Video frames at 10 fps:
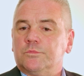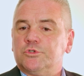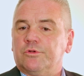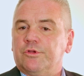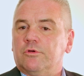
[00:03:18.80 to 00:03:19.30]

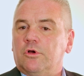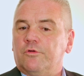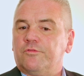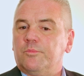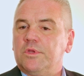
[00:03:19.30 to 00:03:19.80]
Julia
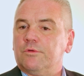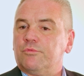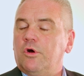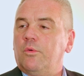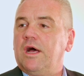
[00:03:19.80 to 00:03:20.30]
offered me a
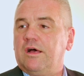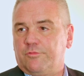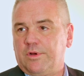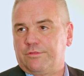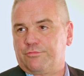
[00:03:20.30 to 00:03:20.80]
role
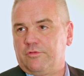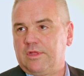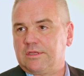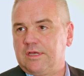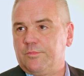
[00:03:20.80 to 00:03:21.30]
halfway through
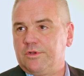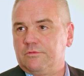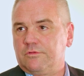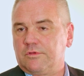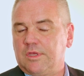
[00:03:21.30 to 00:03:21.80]
that
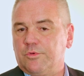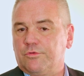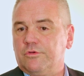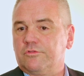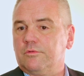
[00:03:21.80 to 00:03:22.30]
government to come
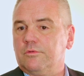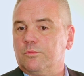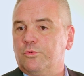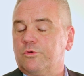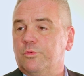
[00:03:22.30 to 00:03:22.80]
across and
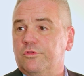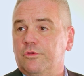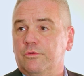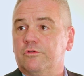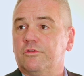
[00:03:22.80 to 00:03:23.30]
work with
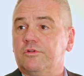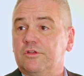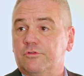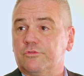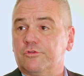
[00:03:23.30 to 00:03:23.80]
her as her
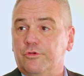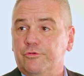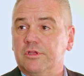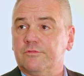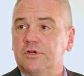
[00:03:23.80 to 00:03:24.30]
National
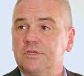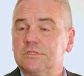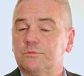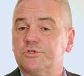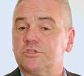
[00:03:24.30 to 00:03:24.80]
Security
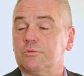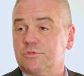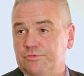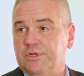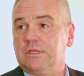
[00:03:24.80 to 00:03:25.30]
Advisor, which I
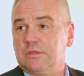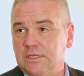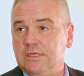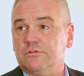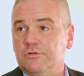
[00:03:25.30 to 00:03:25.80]
was really
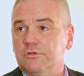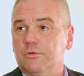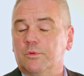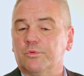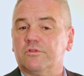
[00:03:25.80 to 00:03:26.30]
keen to
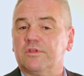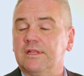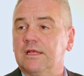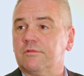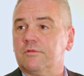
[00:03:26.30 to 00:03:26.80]
do. I wanted to
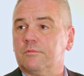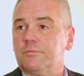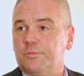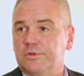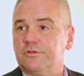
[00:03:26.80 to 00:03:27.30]
get out
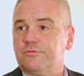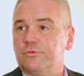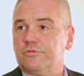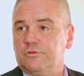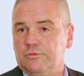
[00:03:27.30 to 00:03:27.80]
of the police
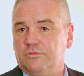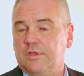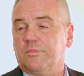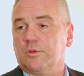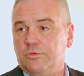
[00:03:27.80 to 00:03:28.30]
force and do
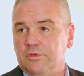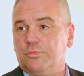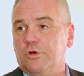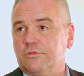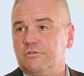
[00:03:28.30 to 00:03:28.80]
something within
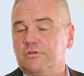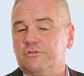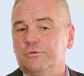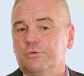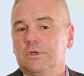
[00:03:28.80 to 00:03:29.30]

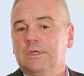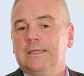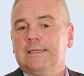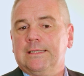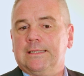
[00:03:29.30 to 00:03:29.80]
politics or
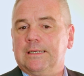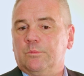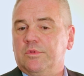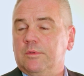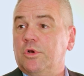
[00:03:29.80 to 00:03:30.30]

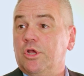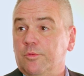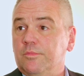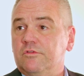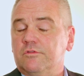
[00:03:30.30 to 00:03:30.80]
within my
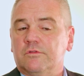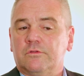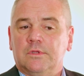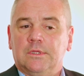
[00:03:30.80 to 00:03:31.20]
own business.